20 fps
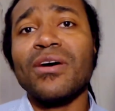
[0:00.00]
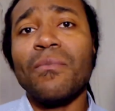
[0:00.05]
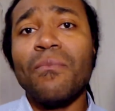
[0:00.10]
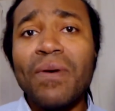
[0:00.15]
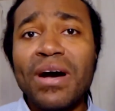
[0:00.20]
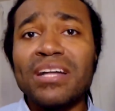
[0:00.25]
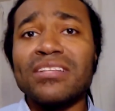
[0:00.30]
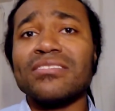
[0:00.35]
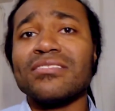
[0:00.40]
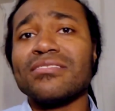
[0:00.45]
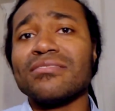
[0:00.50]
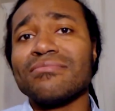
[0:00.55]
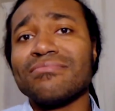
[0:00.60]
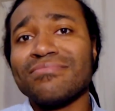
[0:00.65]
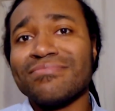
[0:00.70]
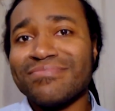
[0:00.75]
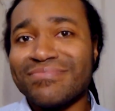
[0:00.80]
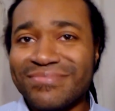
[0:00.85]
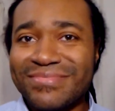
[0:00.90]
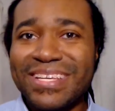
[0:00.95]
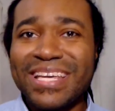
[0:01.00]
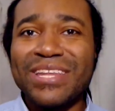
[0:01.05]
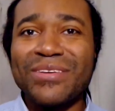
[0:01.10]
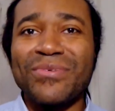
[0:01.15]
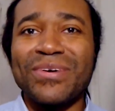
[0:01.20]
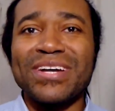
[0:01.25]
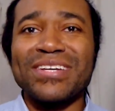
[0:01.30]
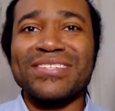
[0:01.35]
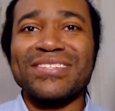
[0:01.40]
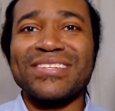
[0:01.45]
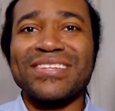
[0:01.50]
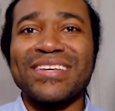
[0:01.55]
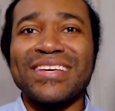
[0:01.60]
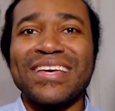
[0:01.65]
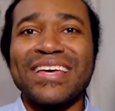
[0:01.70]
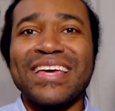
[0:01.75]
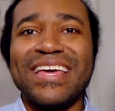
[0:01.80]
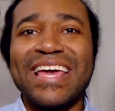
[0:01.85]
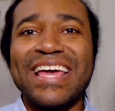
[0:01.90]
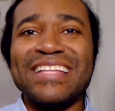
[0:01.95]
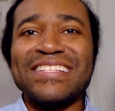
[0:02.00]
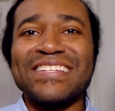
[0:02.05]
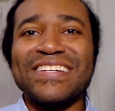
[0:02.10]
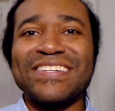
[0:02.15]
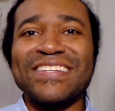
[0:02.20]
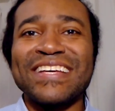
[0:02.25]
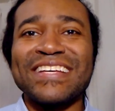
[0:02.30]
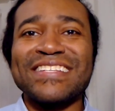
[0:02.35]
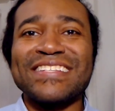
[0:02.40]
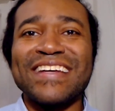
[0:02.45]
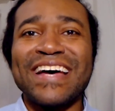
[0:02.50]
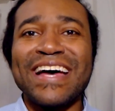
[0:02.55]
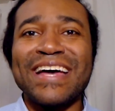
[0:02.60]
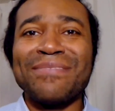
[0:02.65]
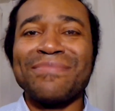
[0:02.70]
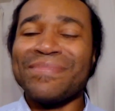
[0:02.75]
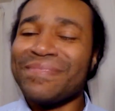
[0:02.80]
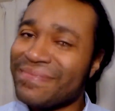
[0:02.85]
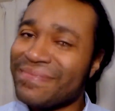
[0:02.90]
But anyways, until next time.